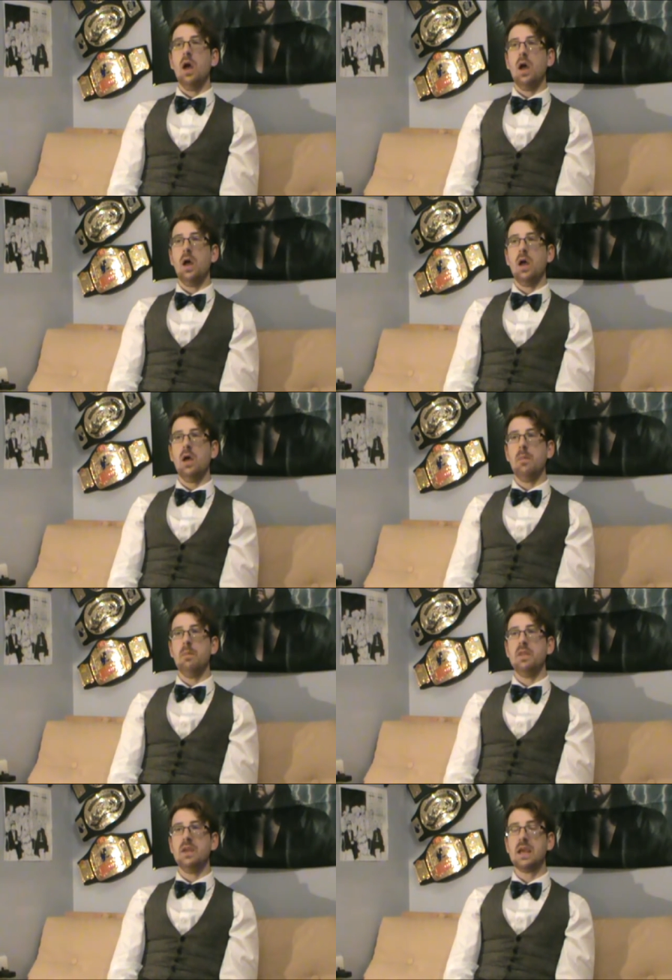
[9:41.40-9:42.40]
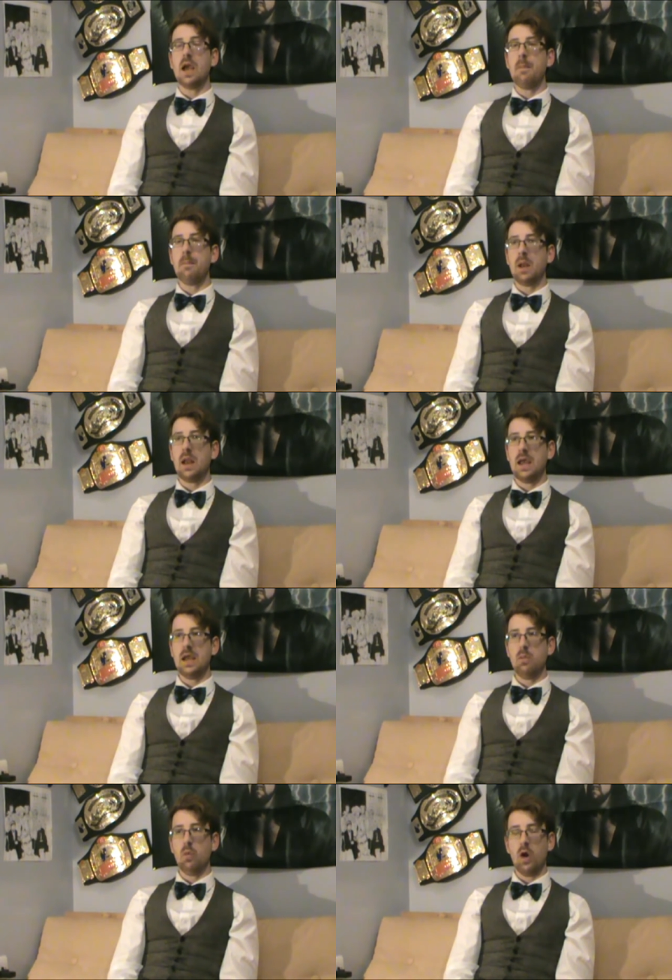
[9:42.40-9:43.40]
Um, the
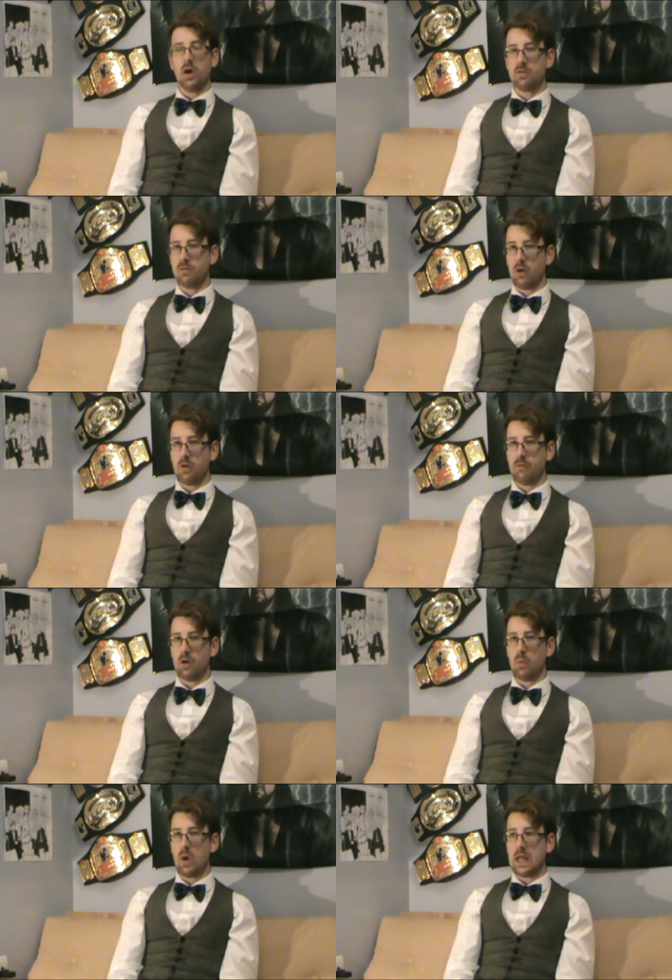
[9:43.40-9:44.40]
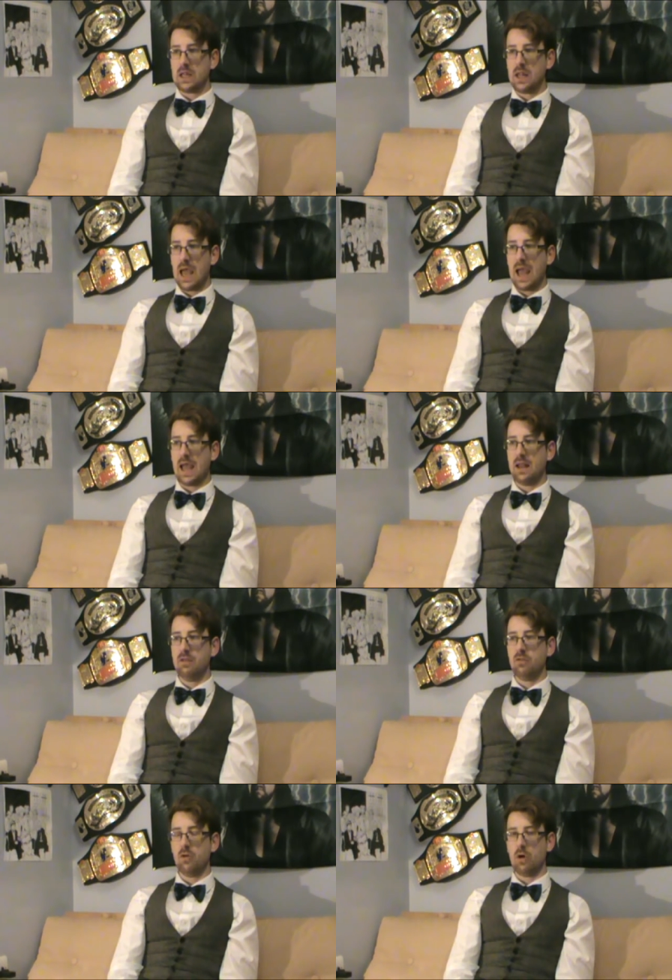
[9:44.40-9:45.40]
gunplay works very, very well,
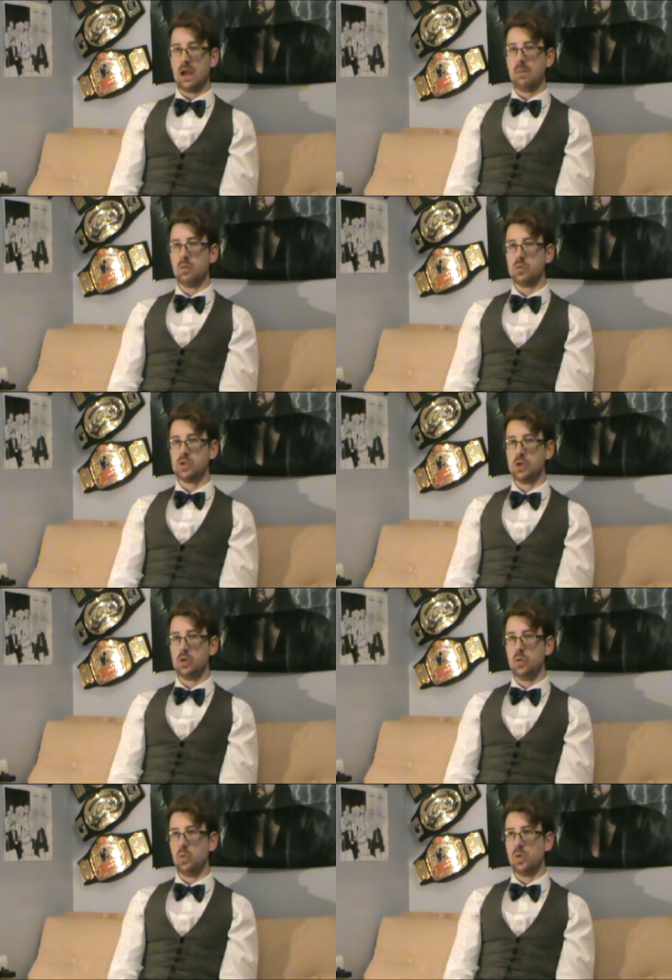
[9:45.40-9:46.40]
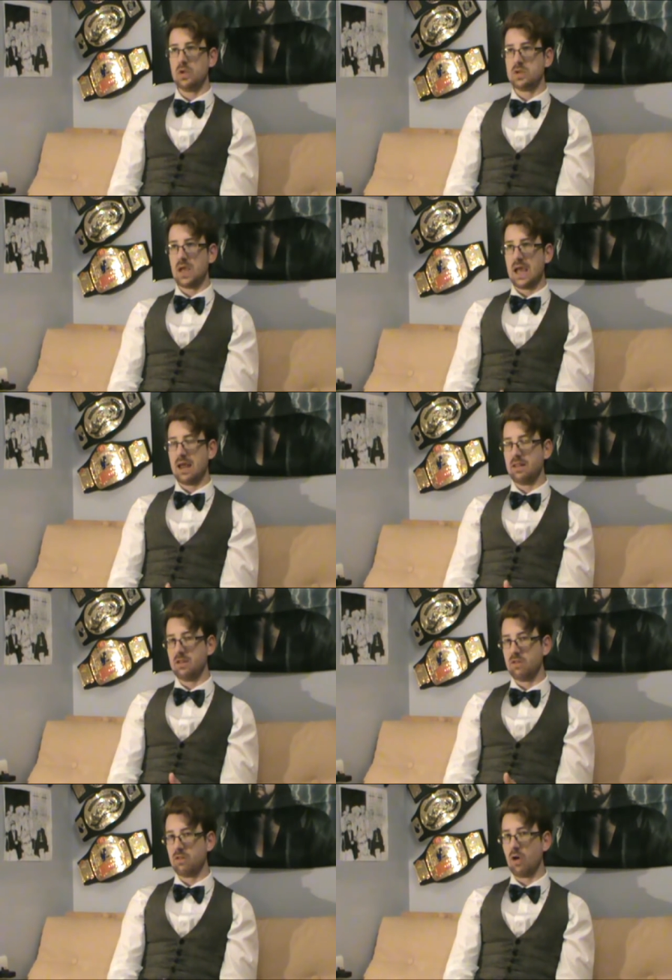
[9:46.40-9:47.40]
and you're able to, at
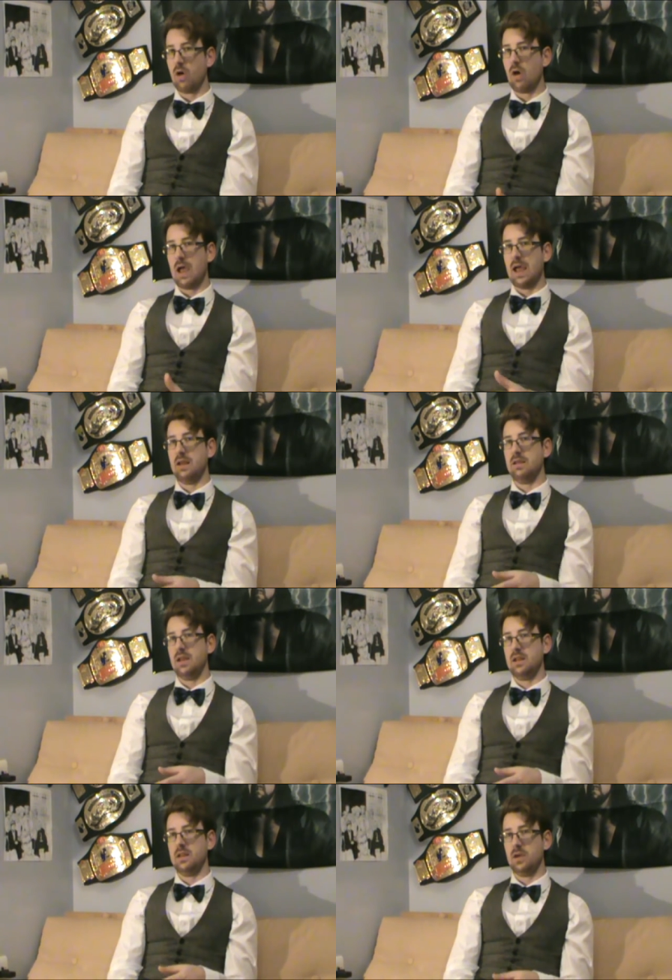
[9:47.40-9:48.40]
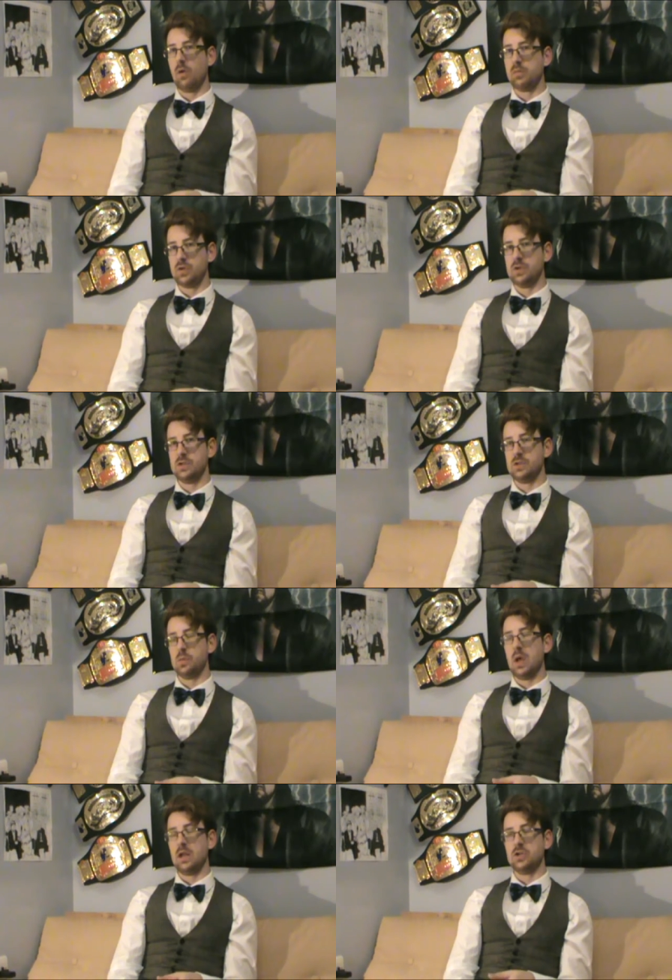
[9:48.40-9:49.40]
the start and in the options as
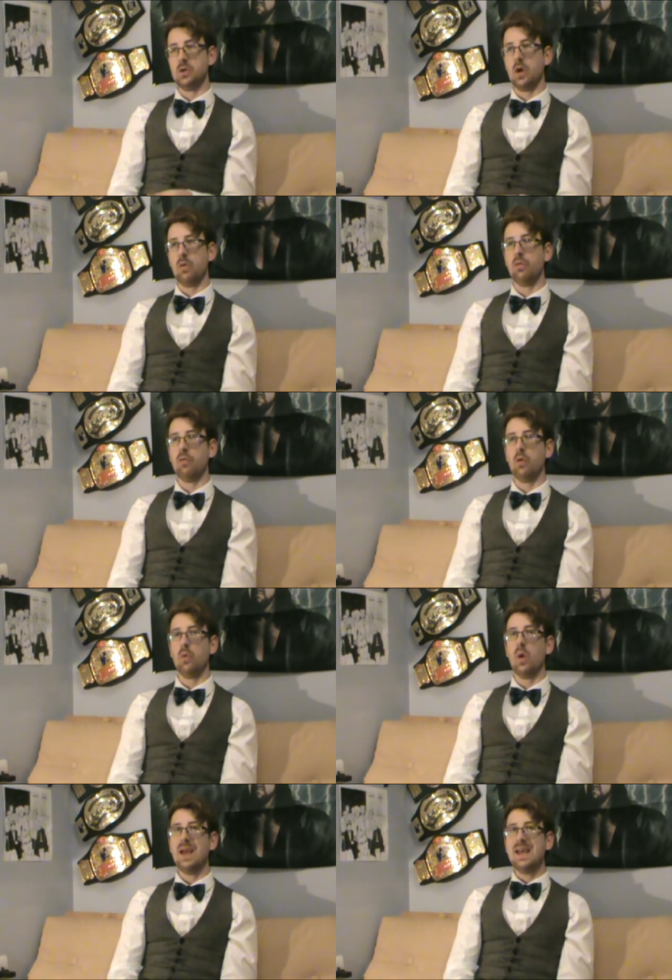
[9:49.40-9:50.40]
well as you go through,